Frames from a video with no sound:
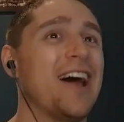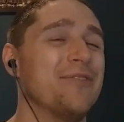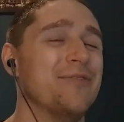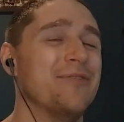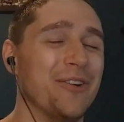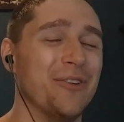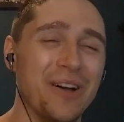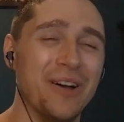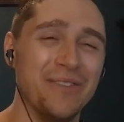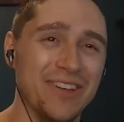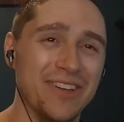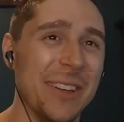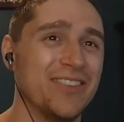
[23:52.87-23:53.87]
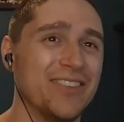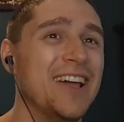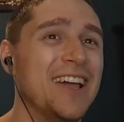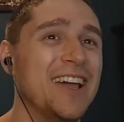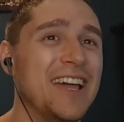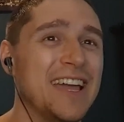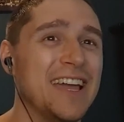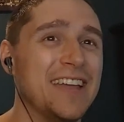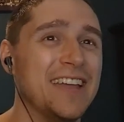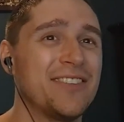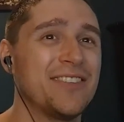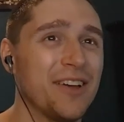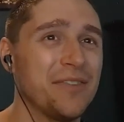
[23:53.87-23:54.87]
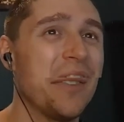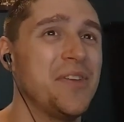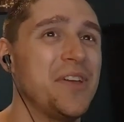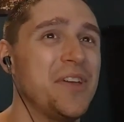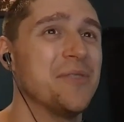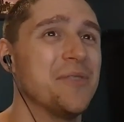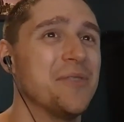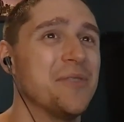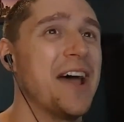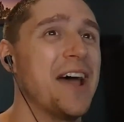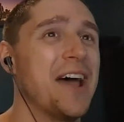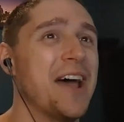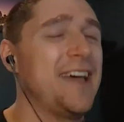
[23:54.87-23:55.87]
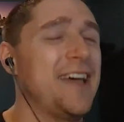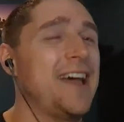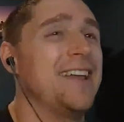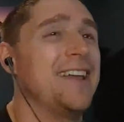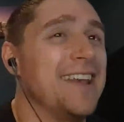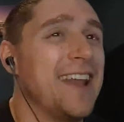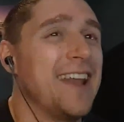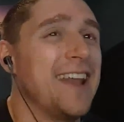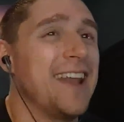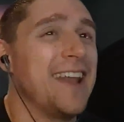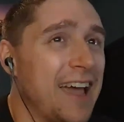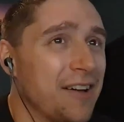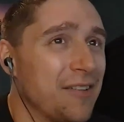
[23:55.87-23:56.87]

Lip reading: Yes, and there's a lot of metal armor, a lot of